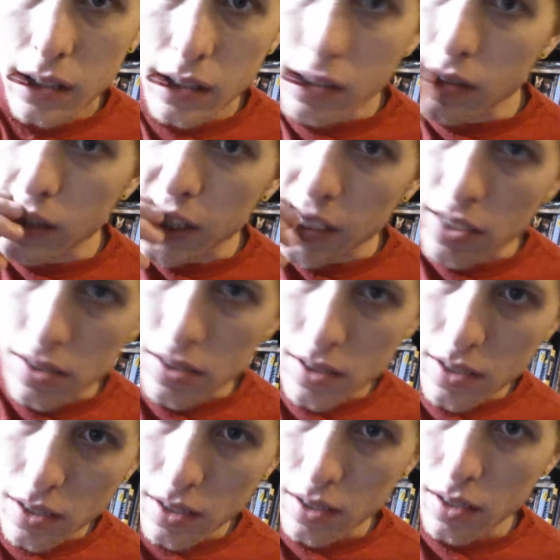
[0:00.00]
doing
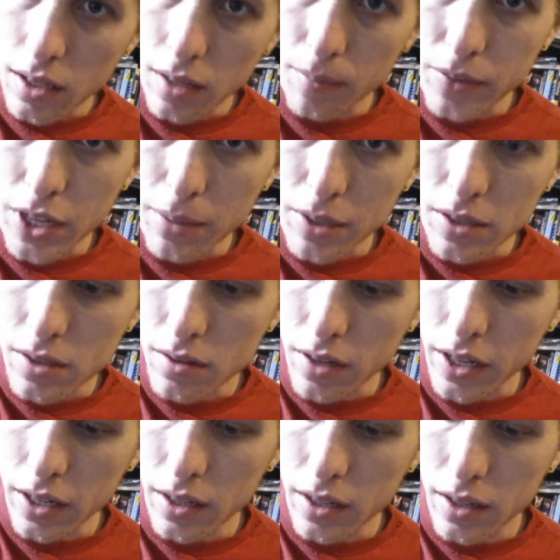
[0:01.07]
just to
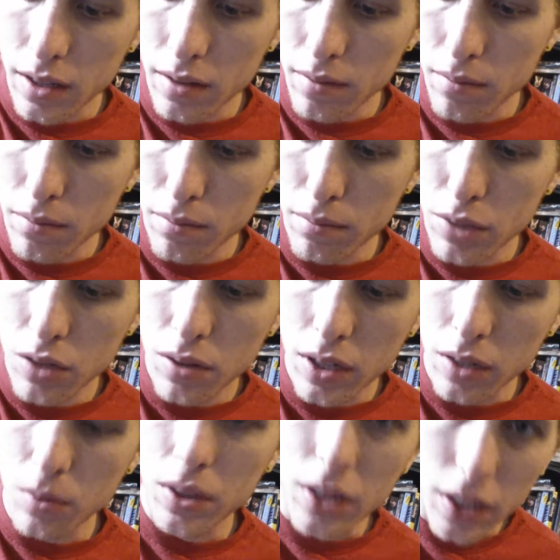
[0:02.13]
demonstrate
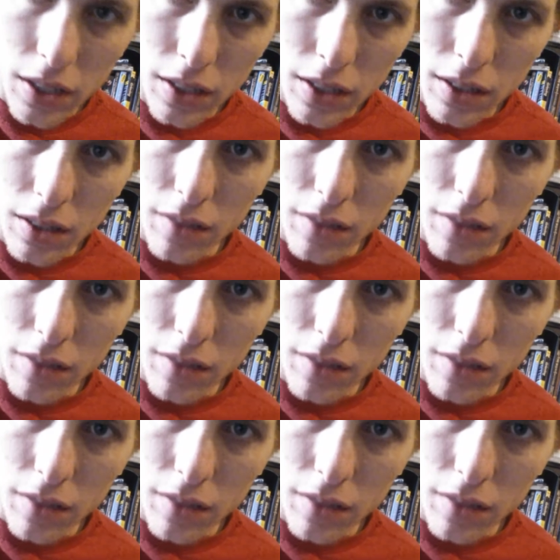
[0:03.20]
muting with the heel